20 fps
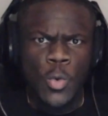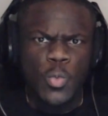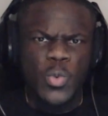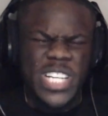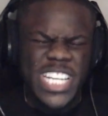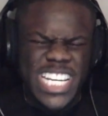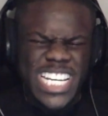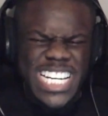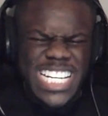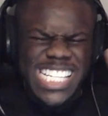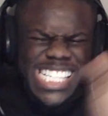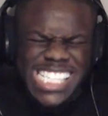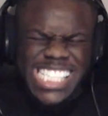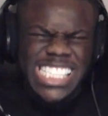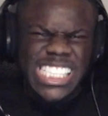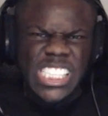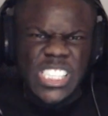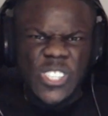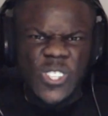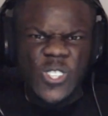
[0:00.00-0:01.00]
We
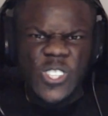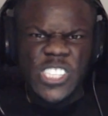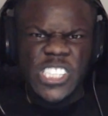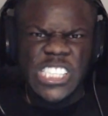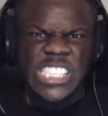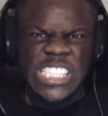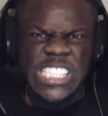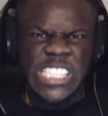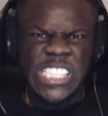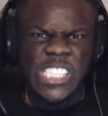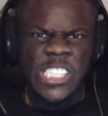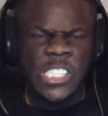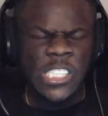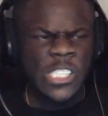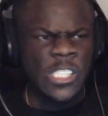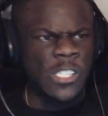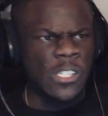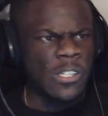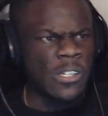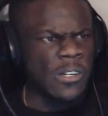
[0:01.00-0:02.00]
out
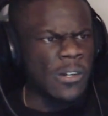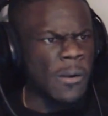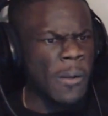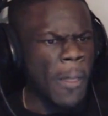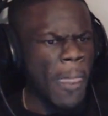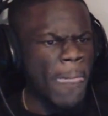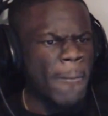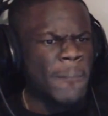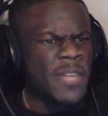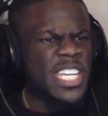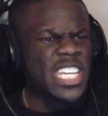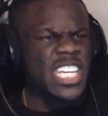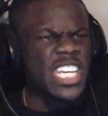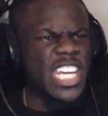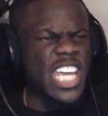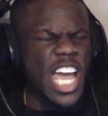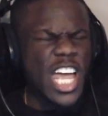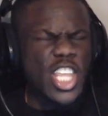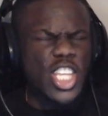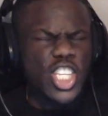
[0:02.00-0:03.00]
here.
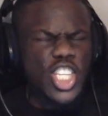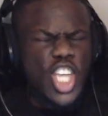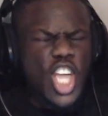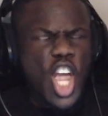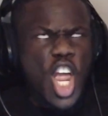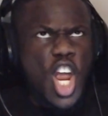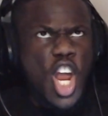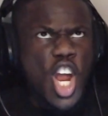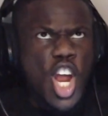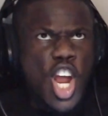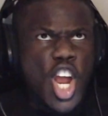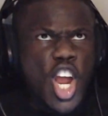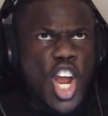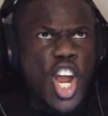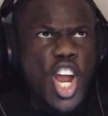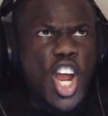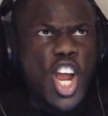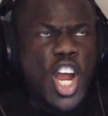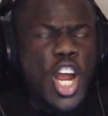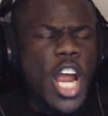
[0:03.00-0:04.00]
Yes,
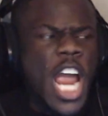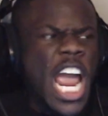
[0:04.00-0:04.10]
sir.